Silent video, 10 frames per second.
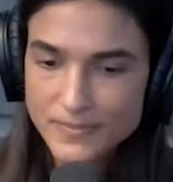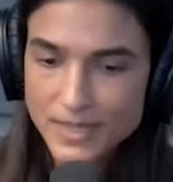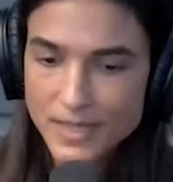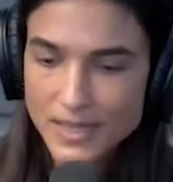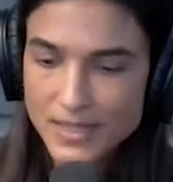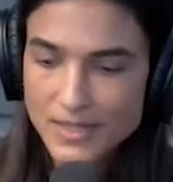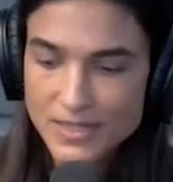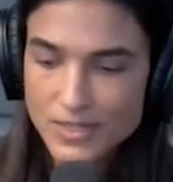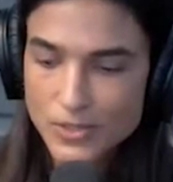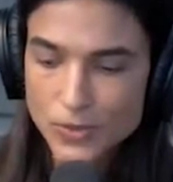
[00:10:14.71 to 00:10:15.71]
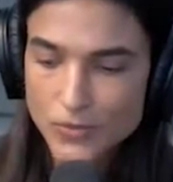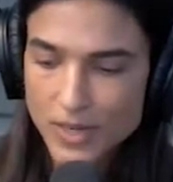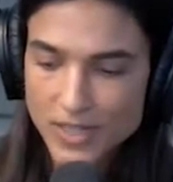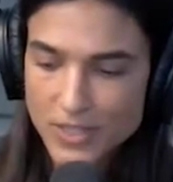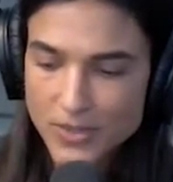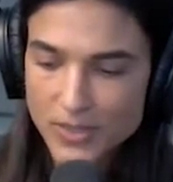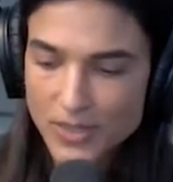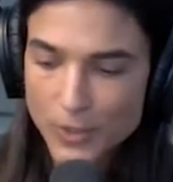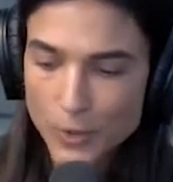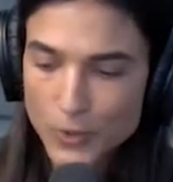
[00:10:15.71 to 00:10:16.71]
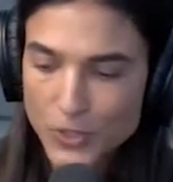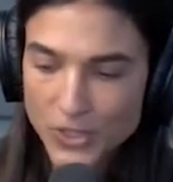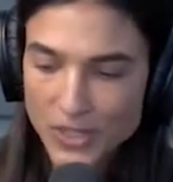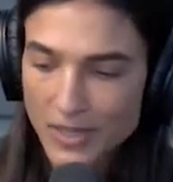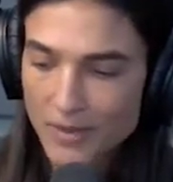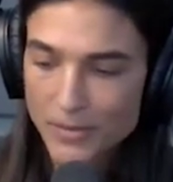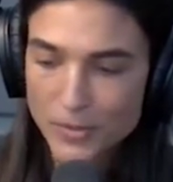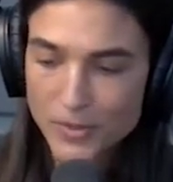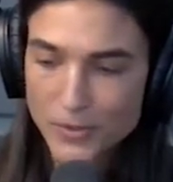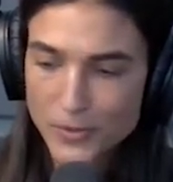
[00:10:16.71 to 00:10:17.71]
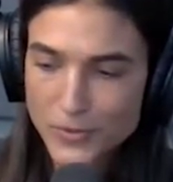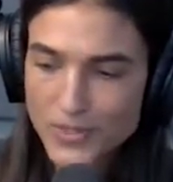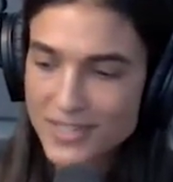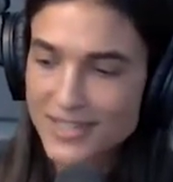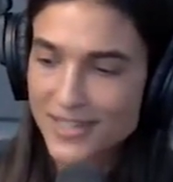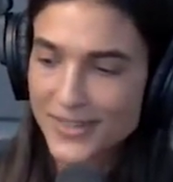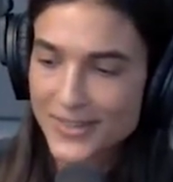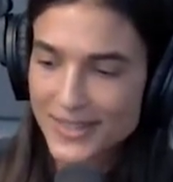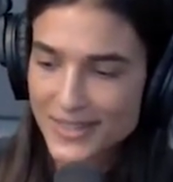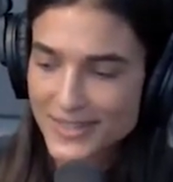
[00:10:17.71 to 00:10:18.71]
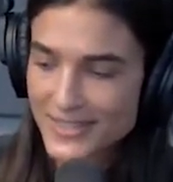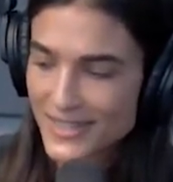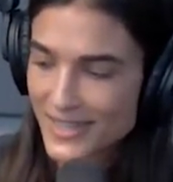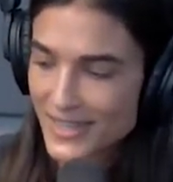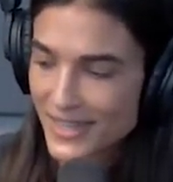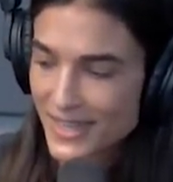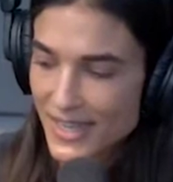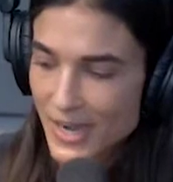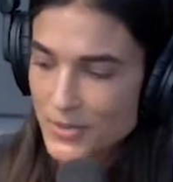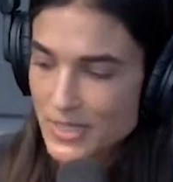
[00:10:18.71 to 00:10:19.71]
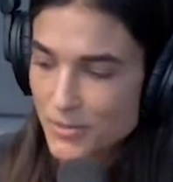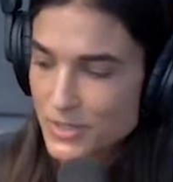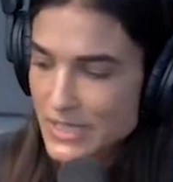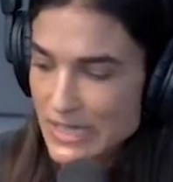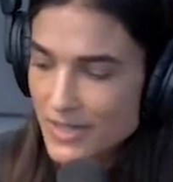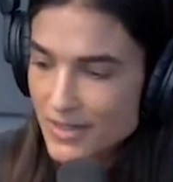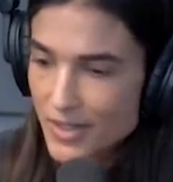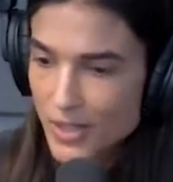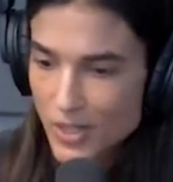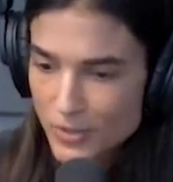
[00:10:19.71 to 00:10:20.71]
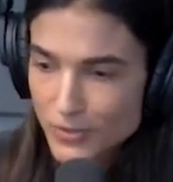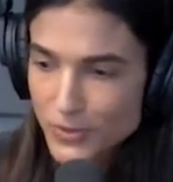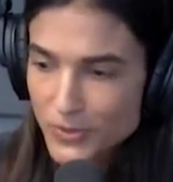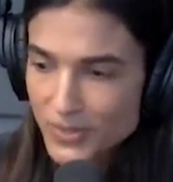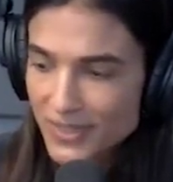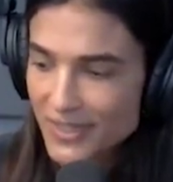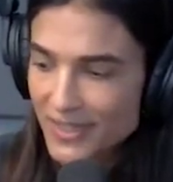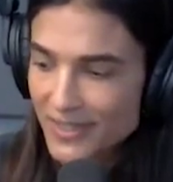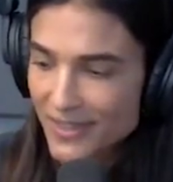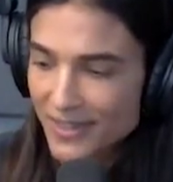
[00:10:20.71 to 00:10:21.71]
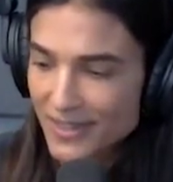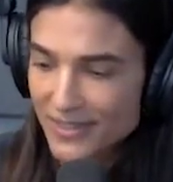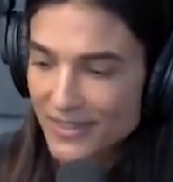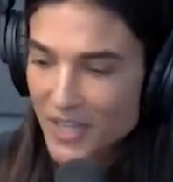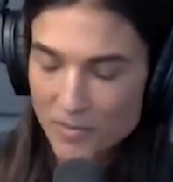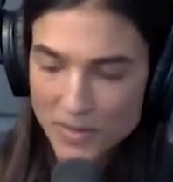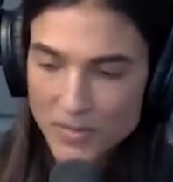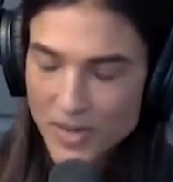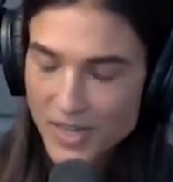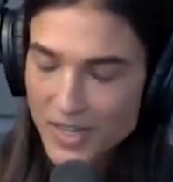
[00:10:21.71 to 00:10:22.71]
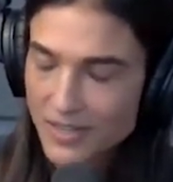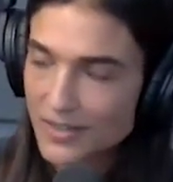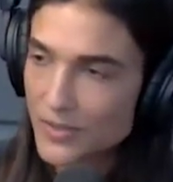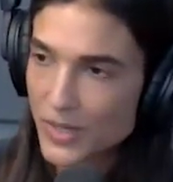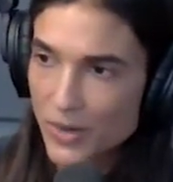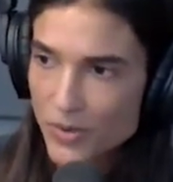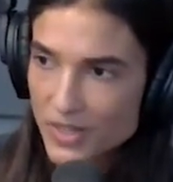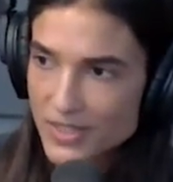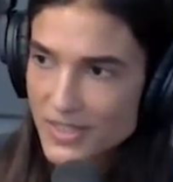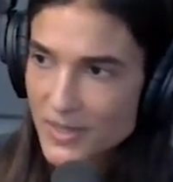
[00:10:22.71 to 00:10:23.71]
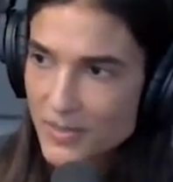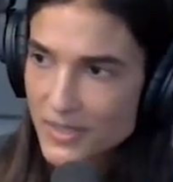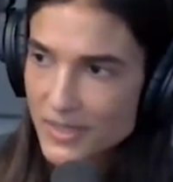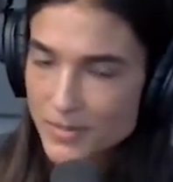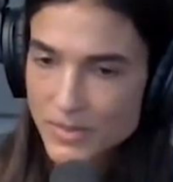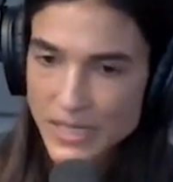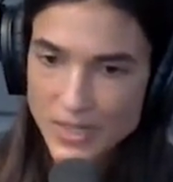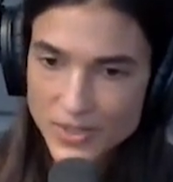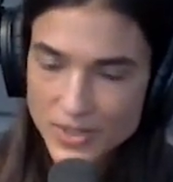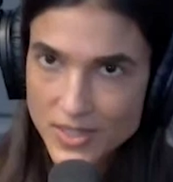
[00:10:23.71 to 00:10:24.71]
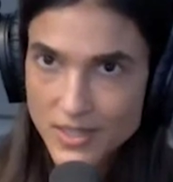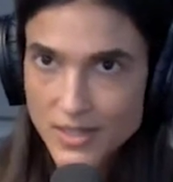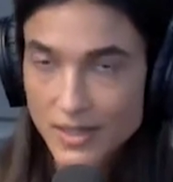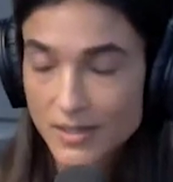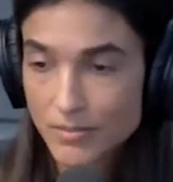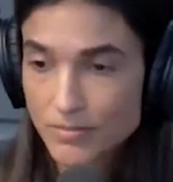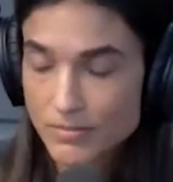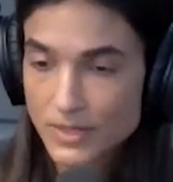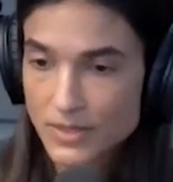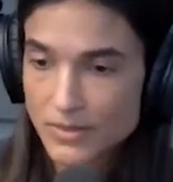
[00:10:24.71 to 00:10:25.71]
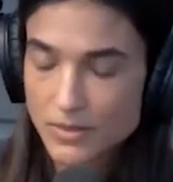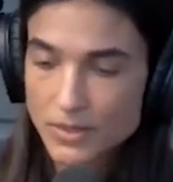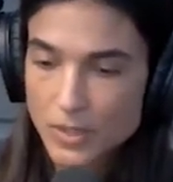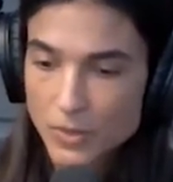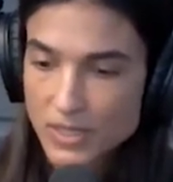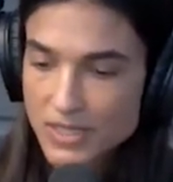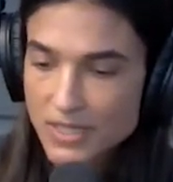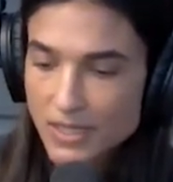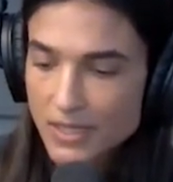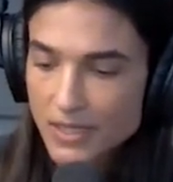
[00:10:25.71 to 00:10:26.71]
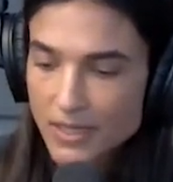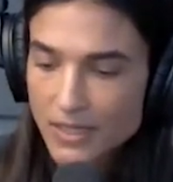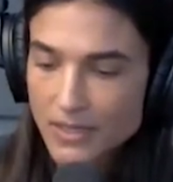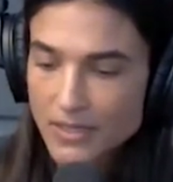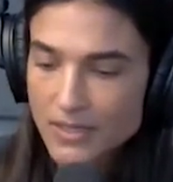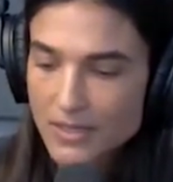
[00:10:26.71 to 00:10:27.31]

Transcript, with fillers: and I just dove right into it like cold turkey. I'm going to be a raw foodist now, and I was able to eat a lot of food and not and keep my body the way I wanted to keep it and be healthy. And I had you know, glowing skin and,